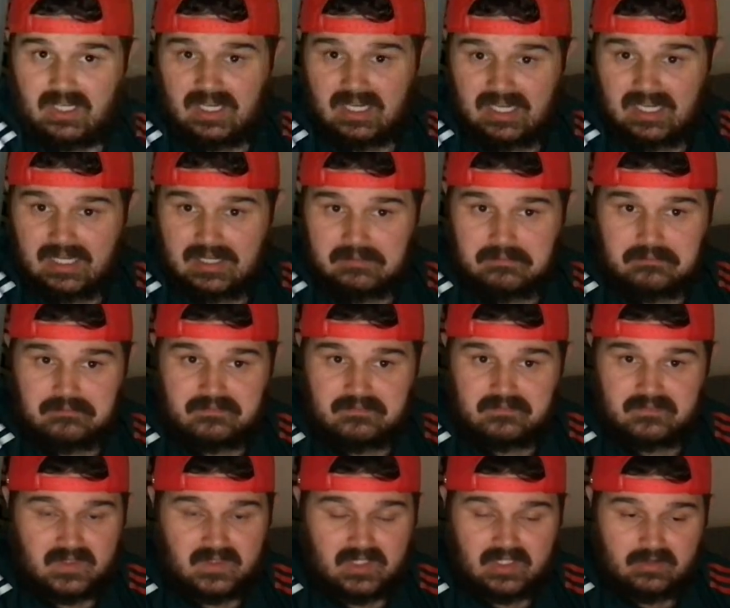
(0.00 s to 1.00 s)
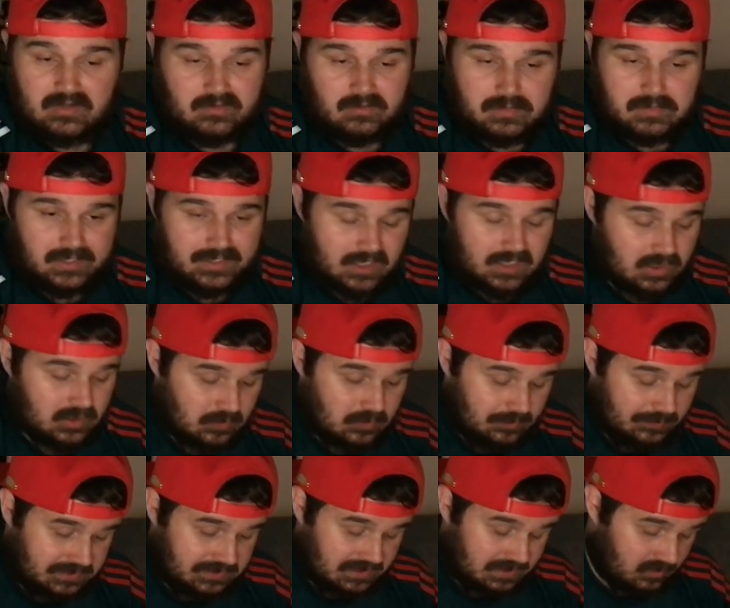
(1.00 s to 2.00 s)
Um, you know, I'm being
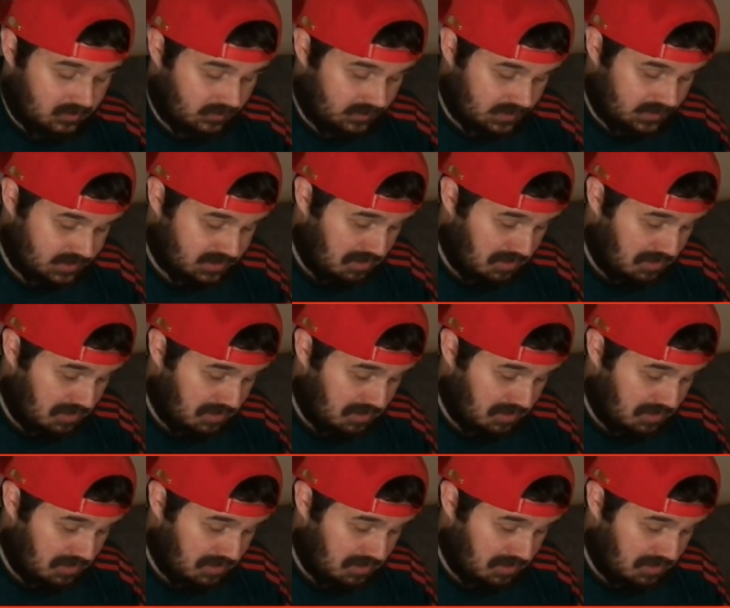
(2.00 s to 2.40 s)
100% honest.